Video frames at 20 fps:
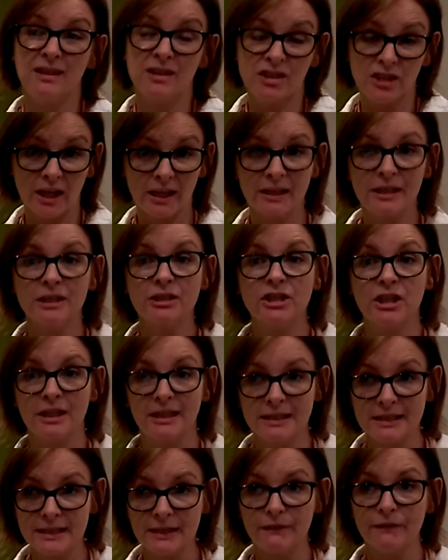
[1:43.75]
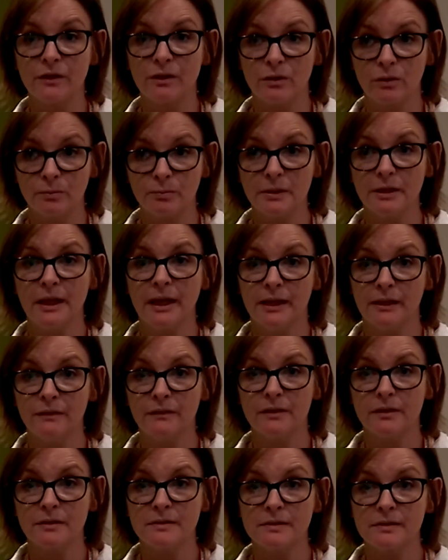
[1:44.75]
challenging and difficult
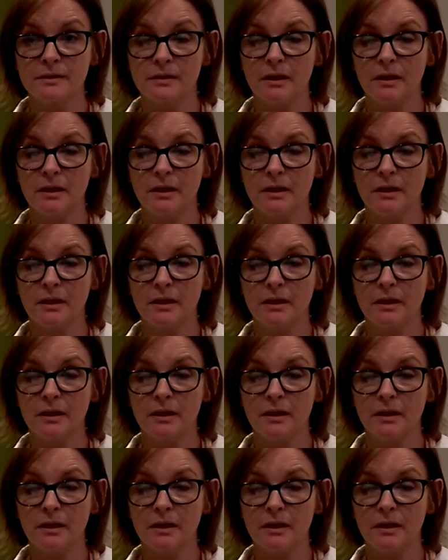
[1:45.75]
behaviours.